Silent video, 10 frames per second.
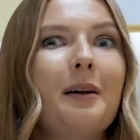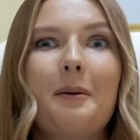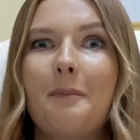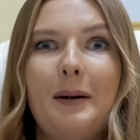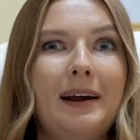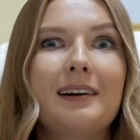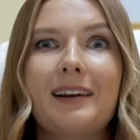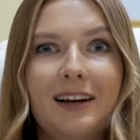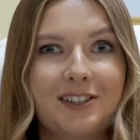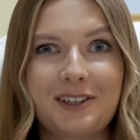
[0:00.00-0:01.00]
bad
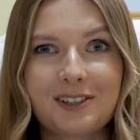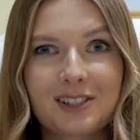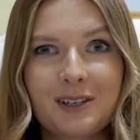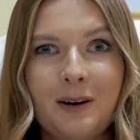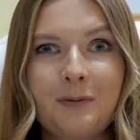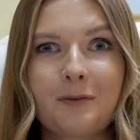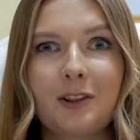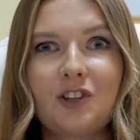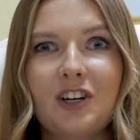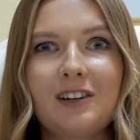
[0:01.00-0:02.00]
letters.
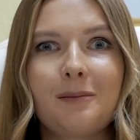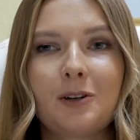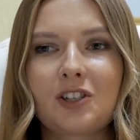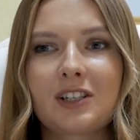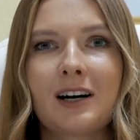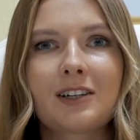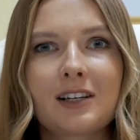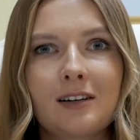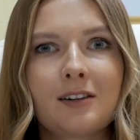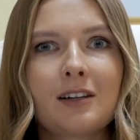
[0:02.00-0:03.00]
And the gentleman start
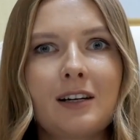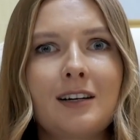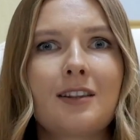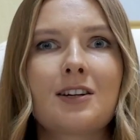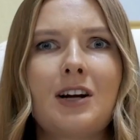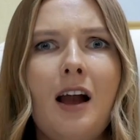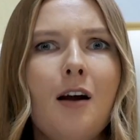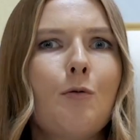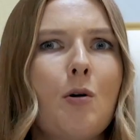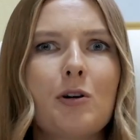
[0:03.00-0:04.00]
telling the lady that I
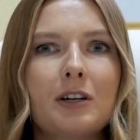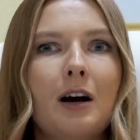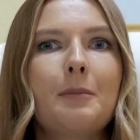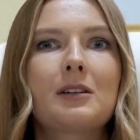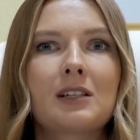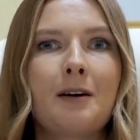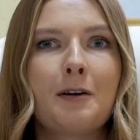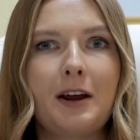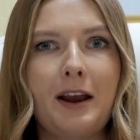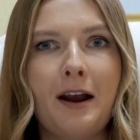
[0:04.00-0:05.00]
have woken up at
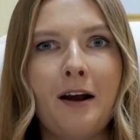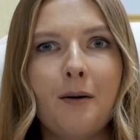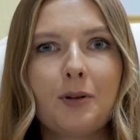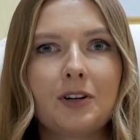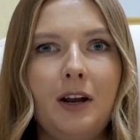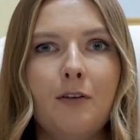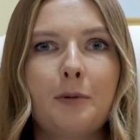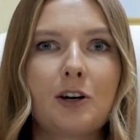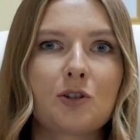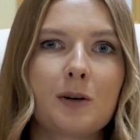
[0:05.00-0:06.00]
7 a.m., then I have
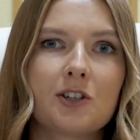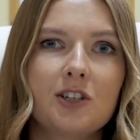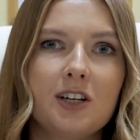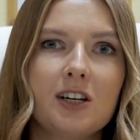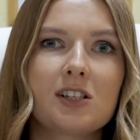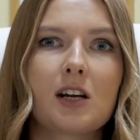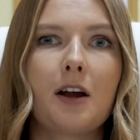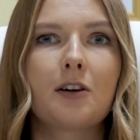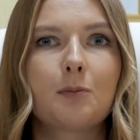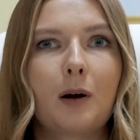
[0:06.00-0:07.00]
brushed my teeth,
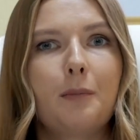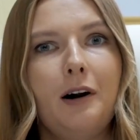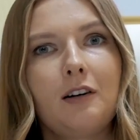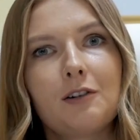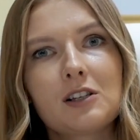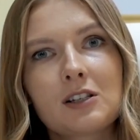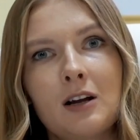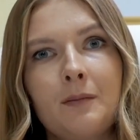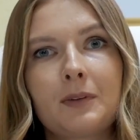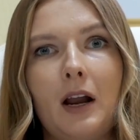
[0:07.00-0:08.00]
I eat my breakfast,
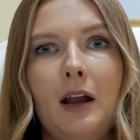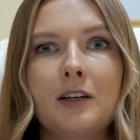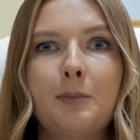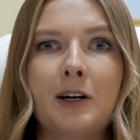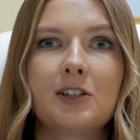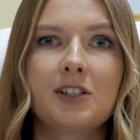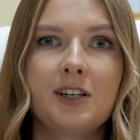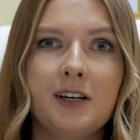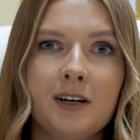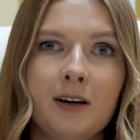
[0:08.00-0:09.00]
I had my
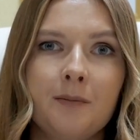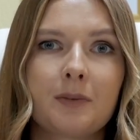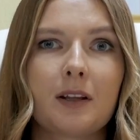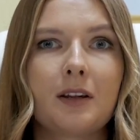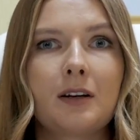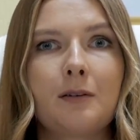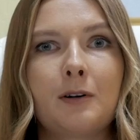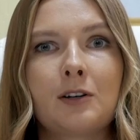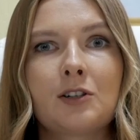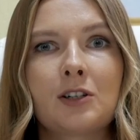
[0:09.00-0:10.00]
tea, then I
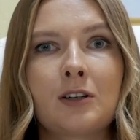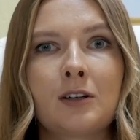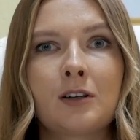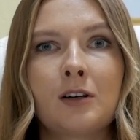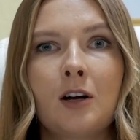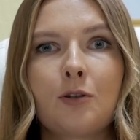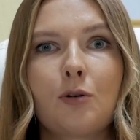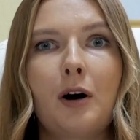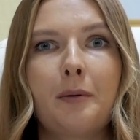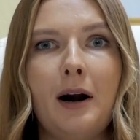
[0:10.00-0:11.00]
went to
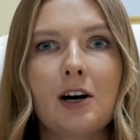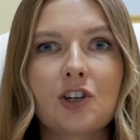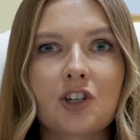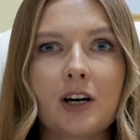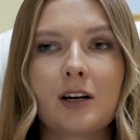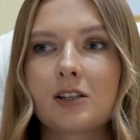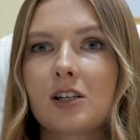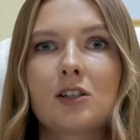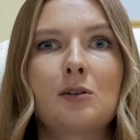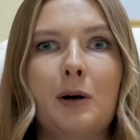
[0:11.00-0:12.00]
the garage, I
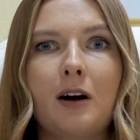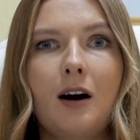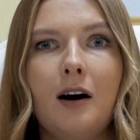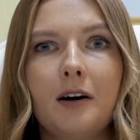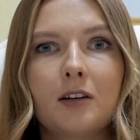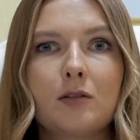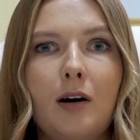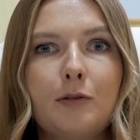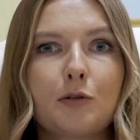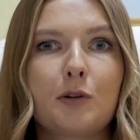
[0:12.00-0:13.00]
sat in my car and I
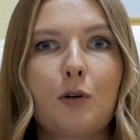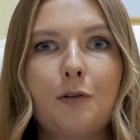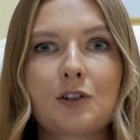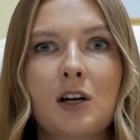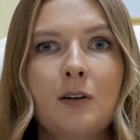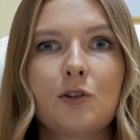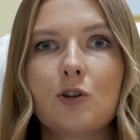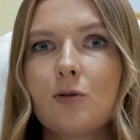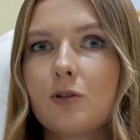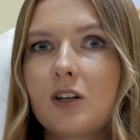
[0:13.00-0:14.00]
drive to the office.
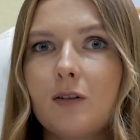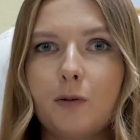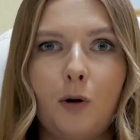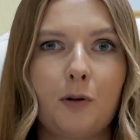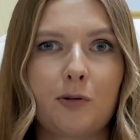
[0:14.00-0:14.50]
Don't give all